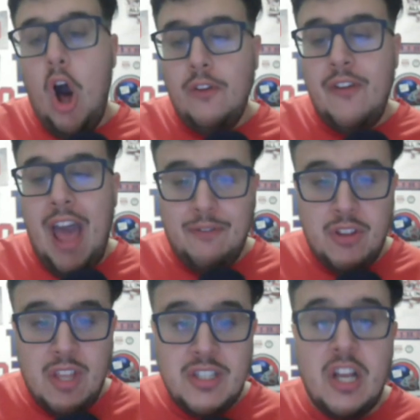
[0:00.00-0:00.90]
off
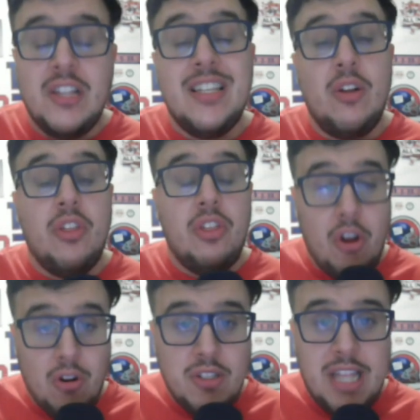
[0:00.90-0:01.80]
after this until
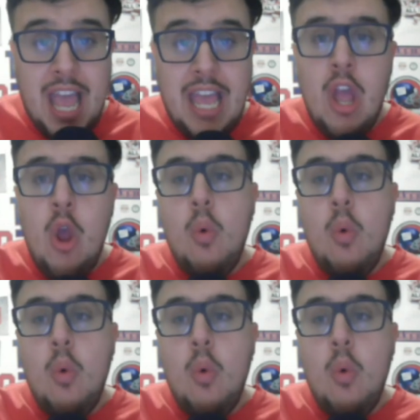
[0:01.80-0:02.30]
Thursday